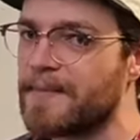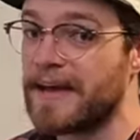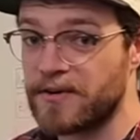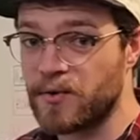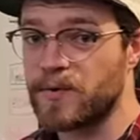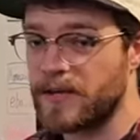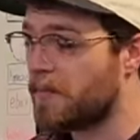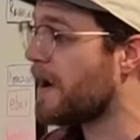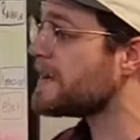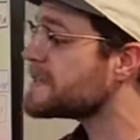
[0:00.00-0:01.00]
having a really
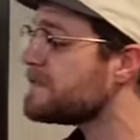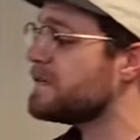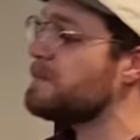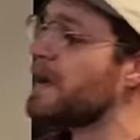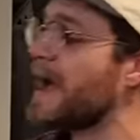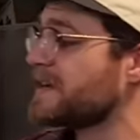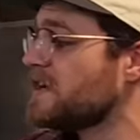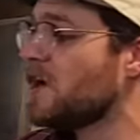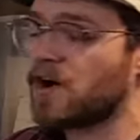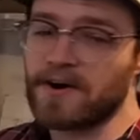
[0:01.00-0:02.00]
positive impact
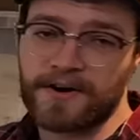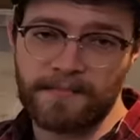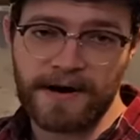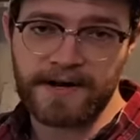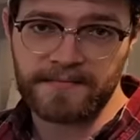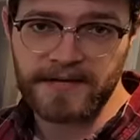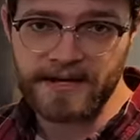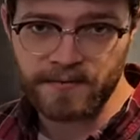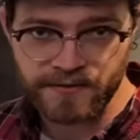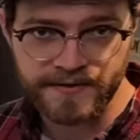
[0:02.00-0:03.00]
on our bottom line,
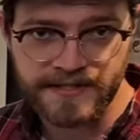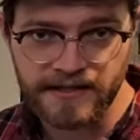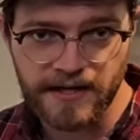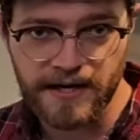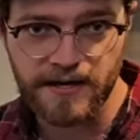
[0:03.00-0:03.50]
which we'll see later.